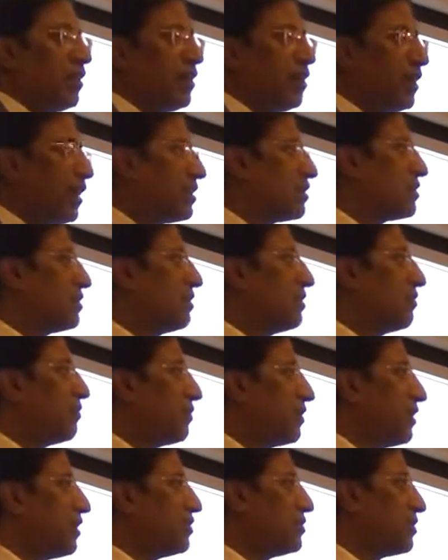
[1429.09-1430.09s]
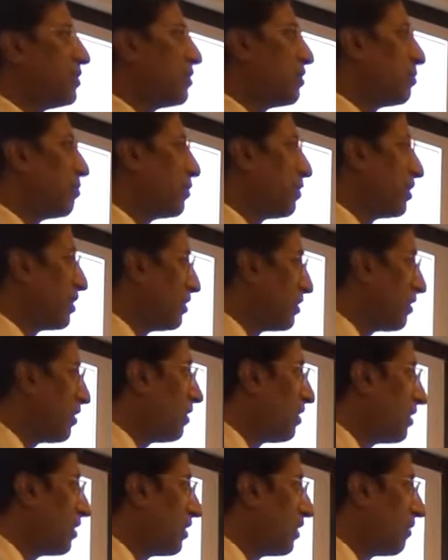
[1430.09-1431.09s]
National Financial Reporting
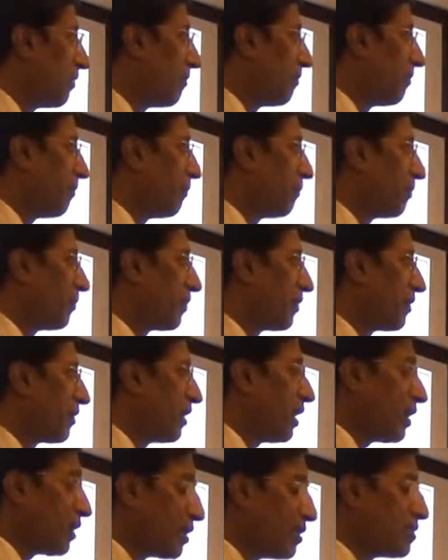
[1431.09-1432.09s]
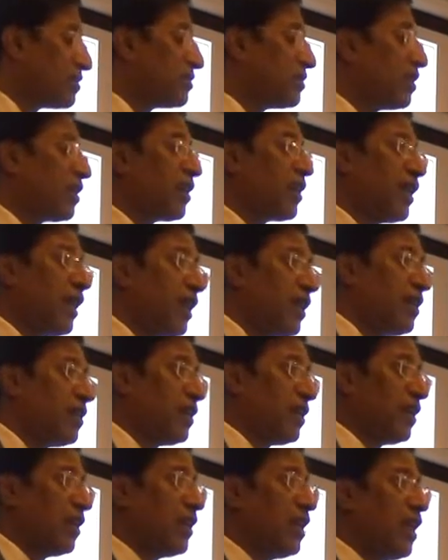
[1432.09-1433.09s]
Authority. That is the
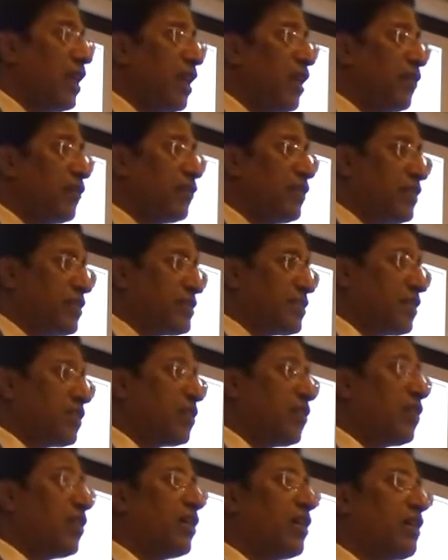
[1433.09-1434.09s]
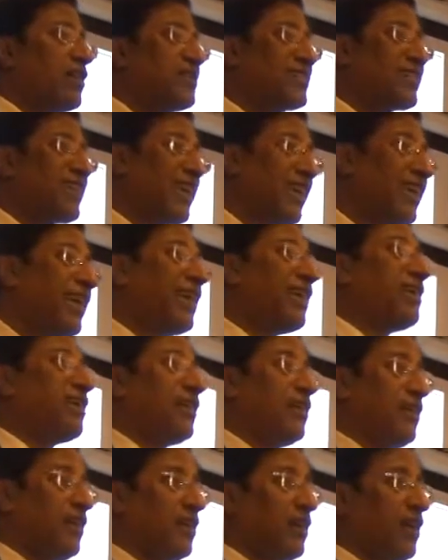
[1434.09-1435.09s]
reality. If this authority is
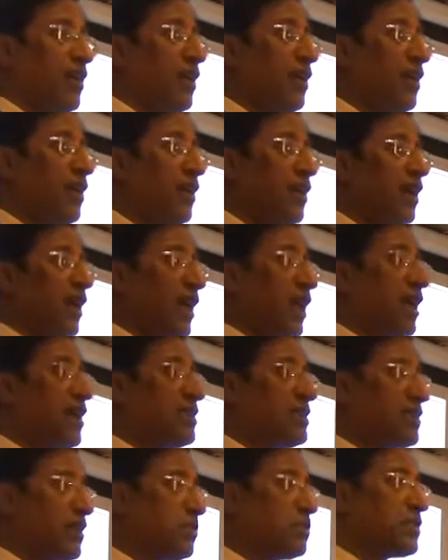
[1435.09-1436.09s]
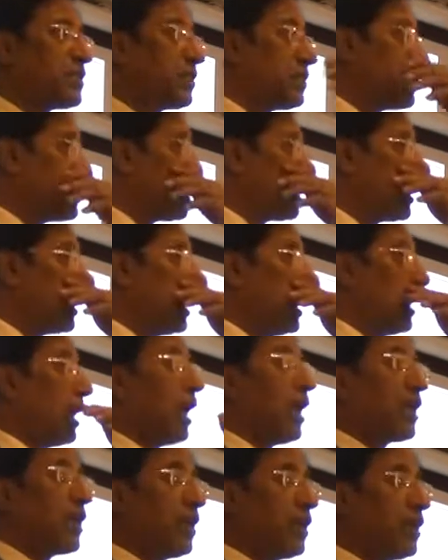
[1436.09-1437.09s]
created and has substance,
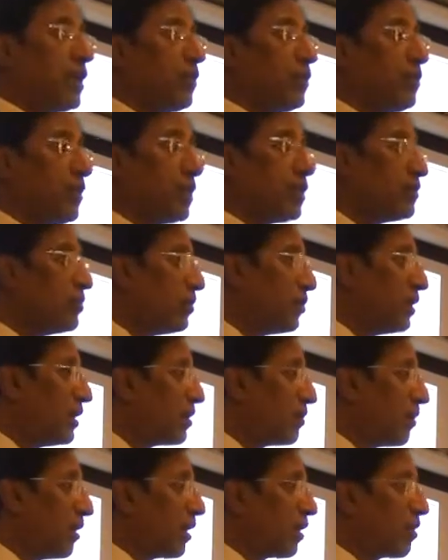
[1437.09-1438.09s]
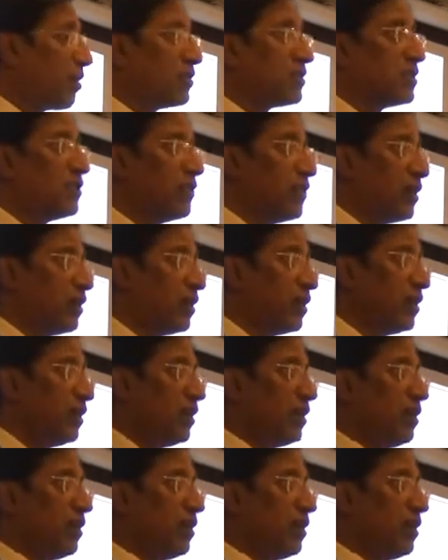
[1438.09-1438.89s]
I can tell you there is no equal across the world.